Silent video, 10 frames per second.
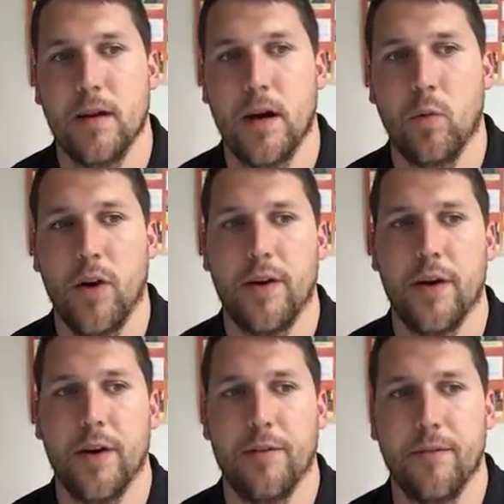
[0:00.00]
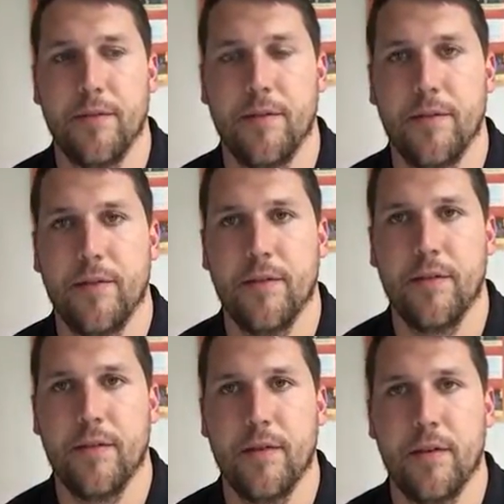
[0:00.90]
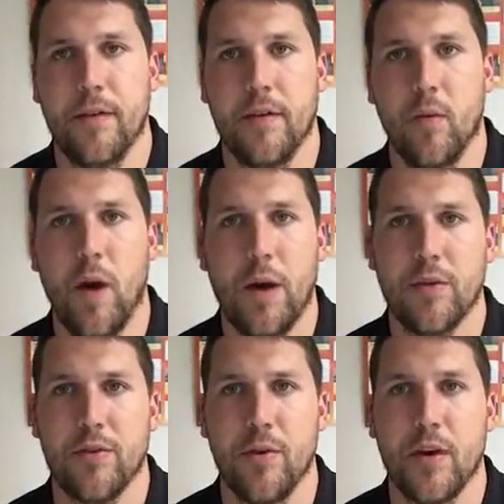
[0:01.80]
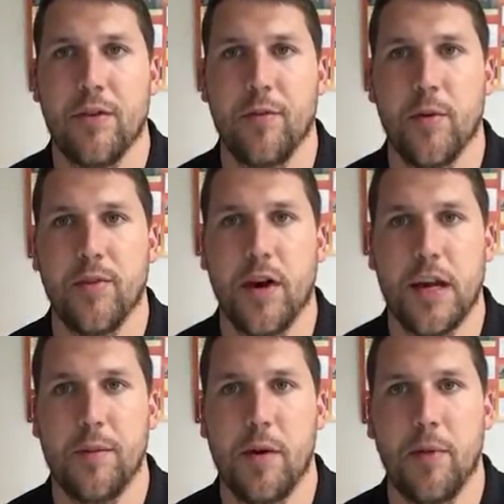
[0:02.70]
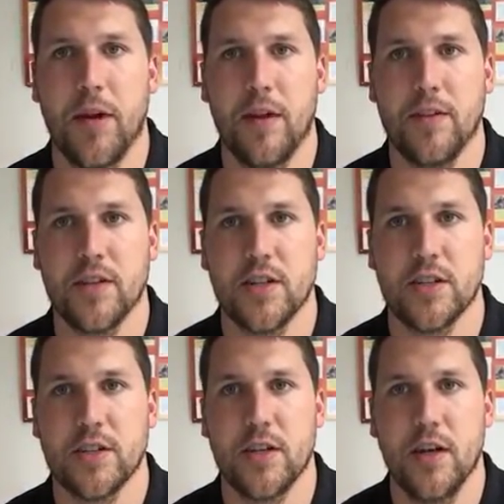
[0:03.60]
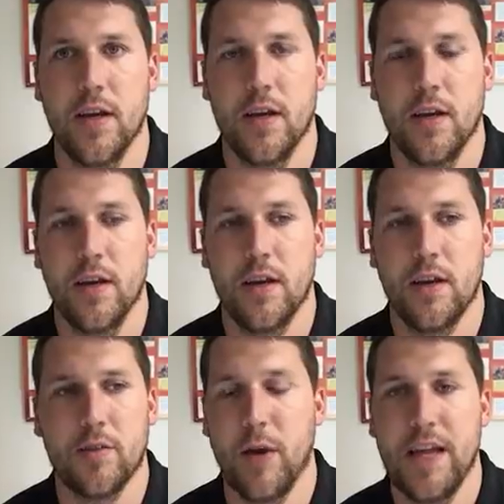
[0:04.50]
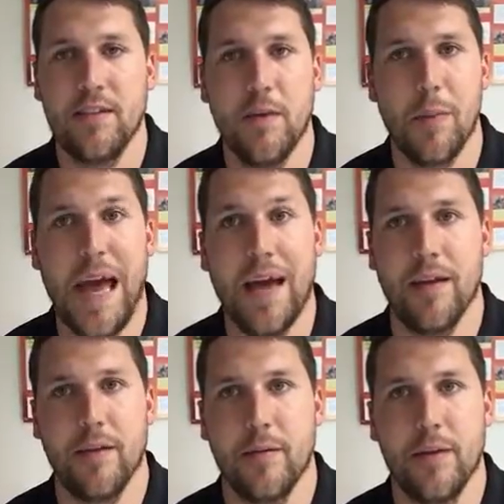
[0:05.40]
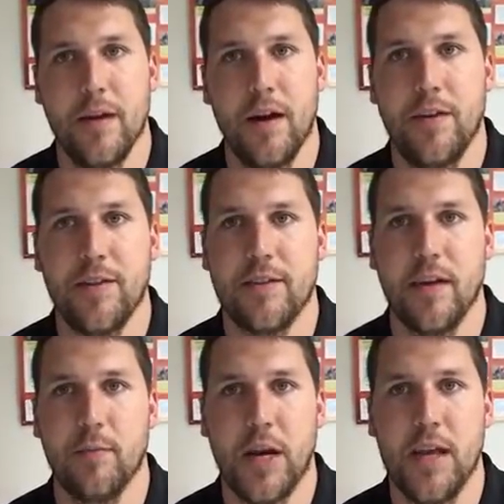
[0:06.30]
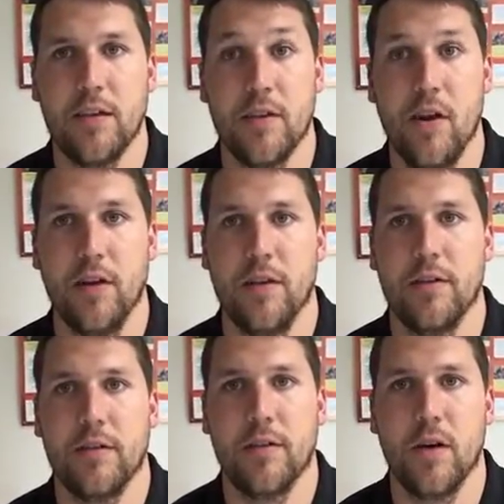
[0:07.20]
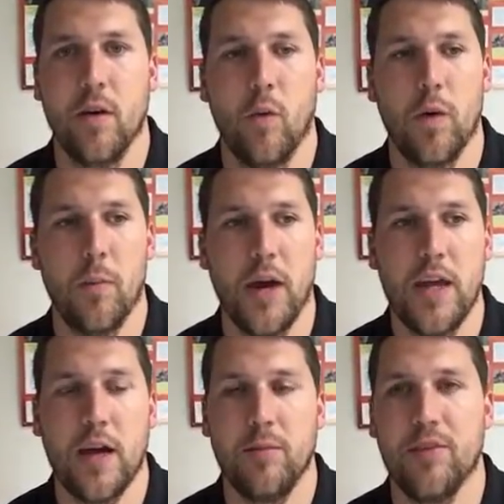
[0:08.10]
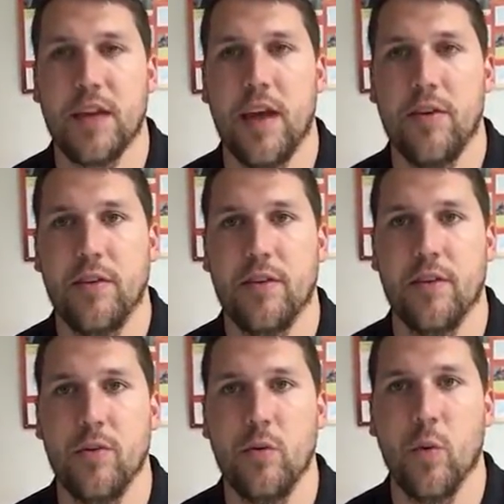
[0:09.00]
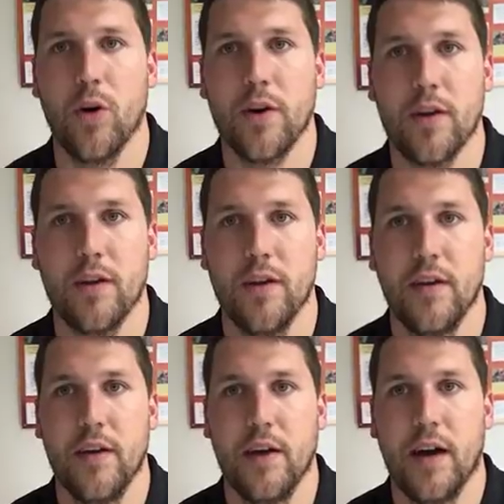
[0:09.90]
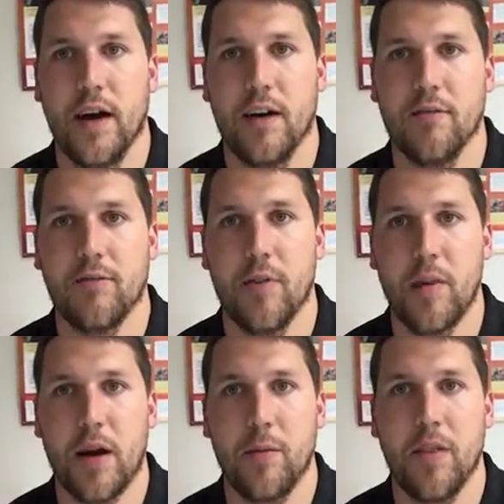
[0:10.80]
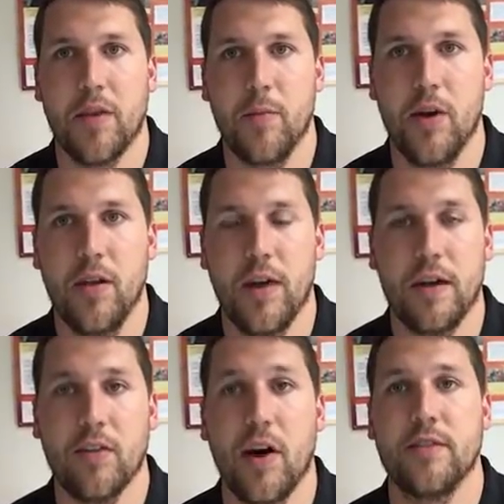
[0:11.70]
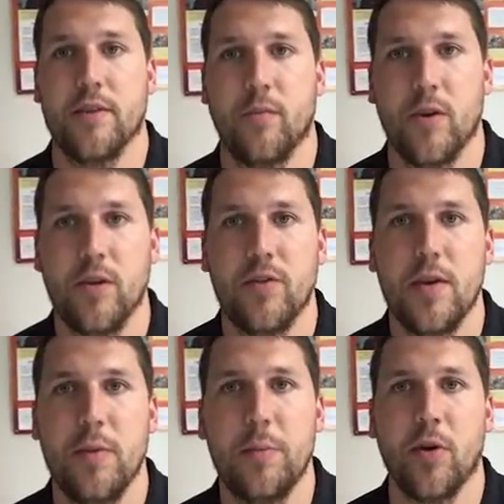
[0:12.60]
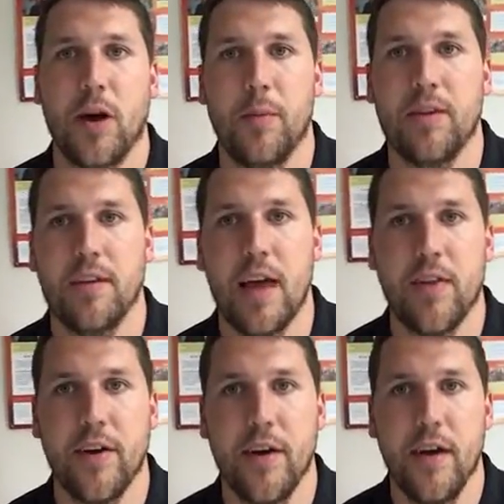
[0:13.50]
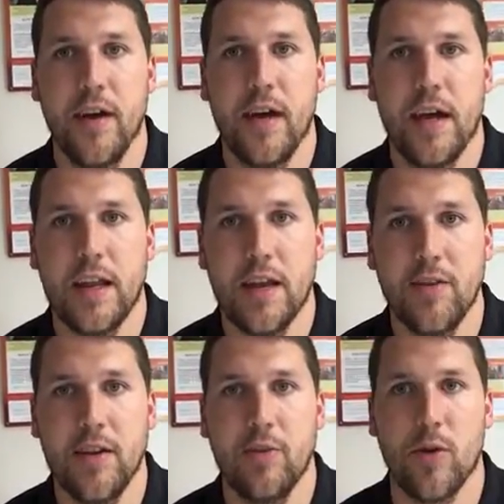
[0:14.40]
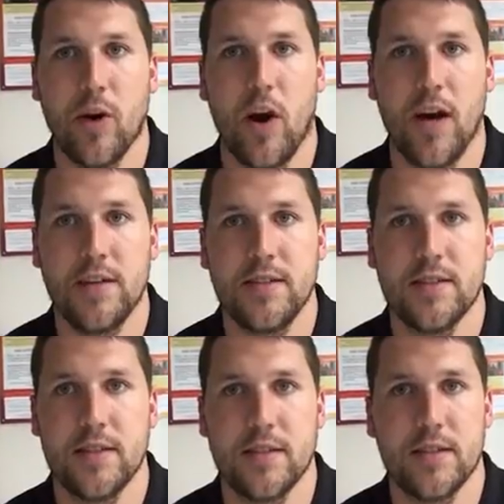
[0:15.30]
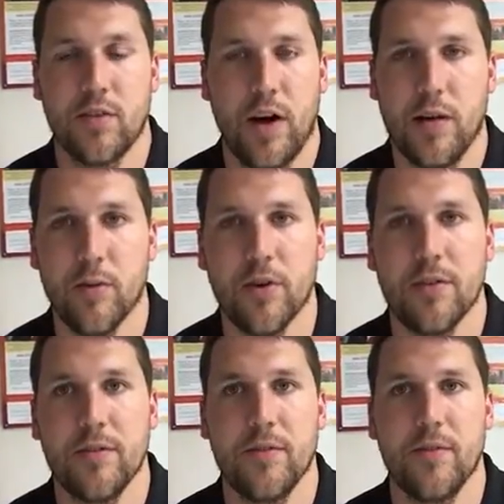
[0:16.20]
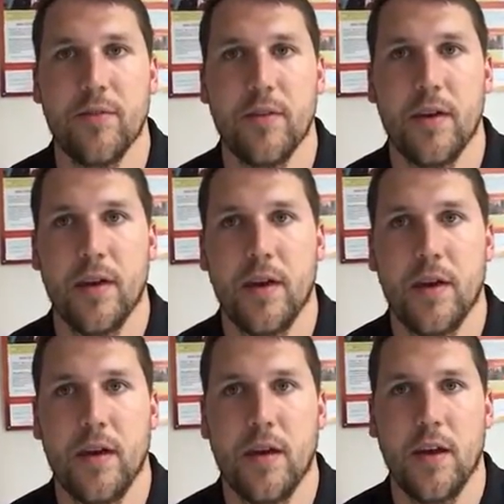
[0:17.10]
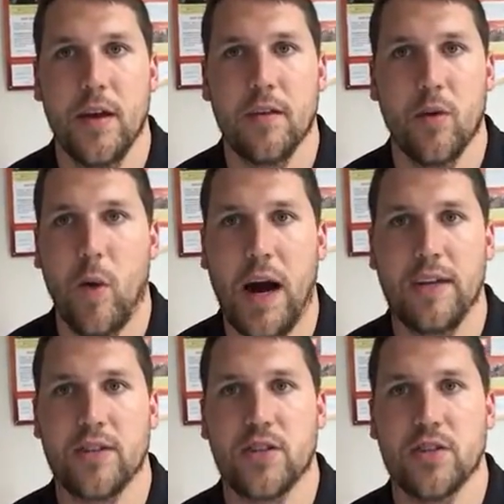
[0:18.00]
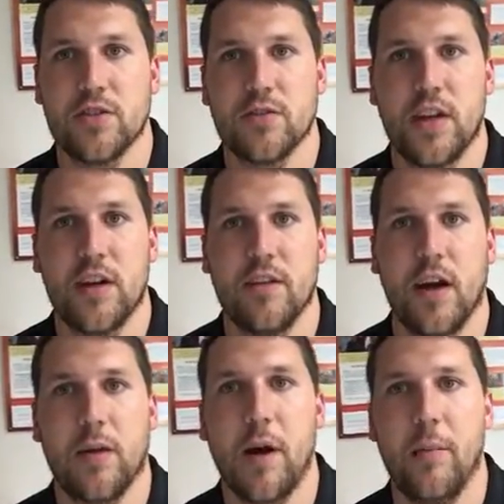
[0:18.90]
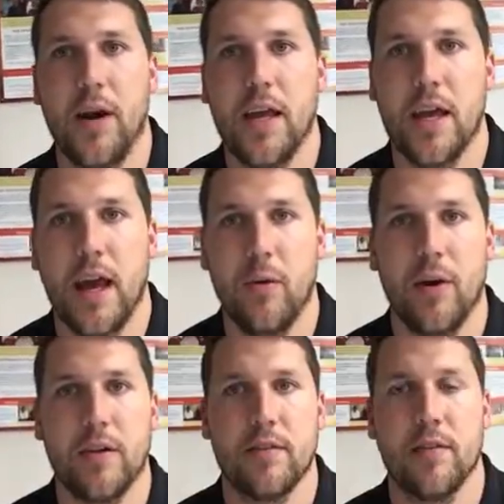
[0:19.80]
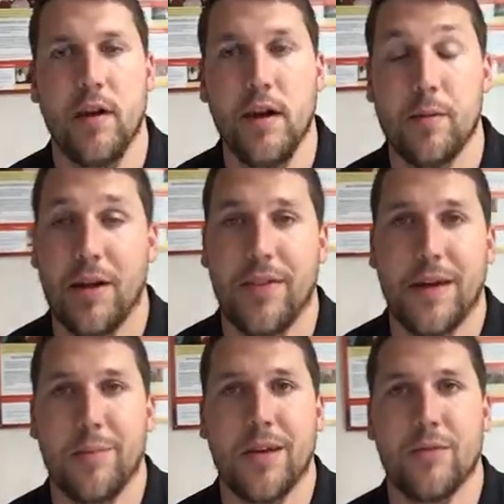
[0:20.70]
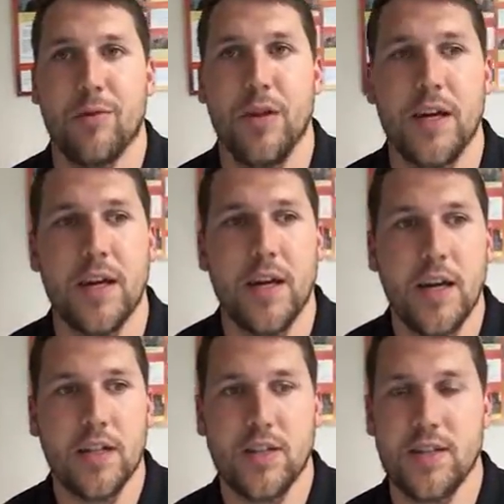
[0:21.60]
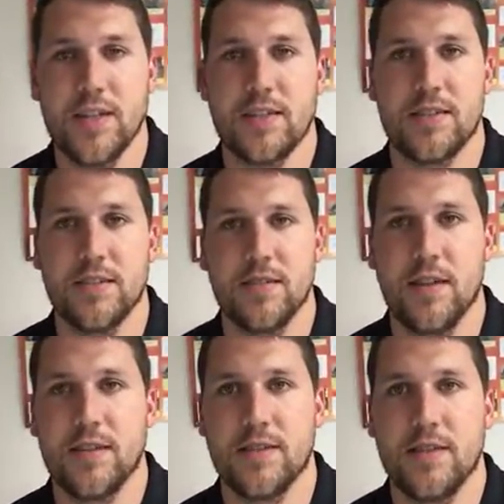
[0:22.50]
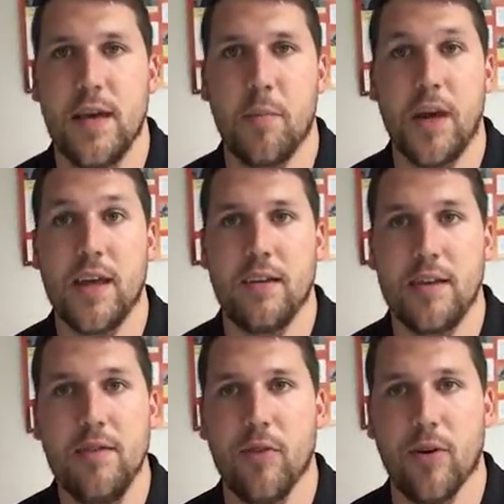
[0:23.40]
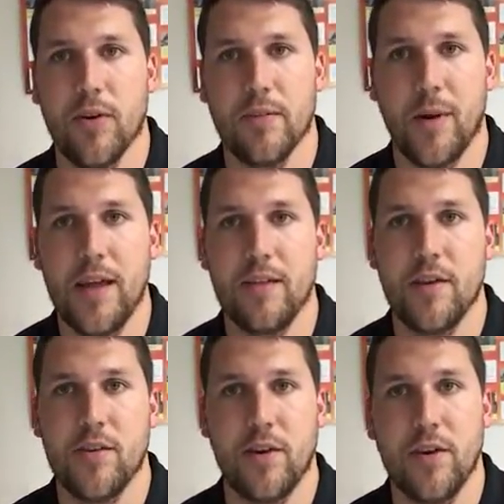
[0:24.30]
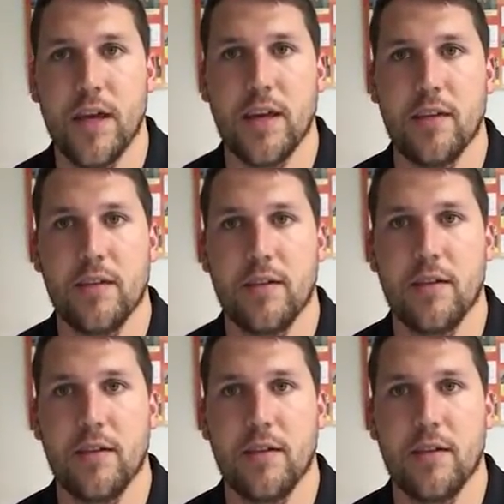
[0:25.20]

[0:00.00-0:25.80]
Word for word: I wonder why we're so uncomfortable talking about money in the church. Because money isn't bad. In and of itself, money is good. When money comes together to do work uh, for the betterment of the community, that is awesome. When you see people coming together and giving to a cause, it's incredible so why is the church so scared to talk about money? And I want us to talk about that because really, Jesus doesn't say money is evil. Money isn't dirty.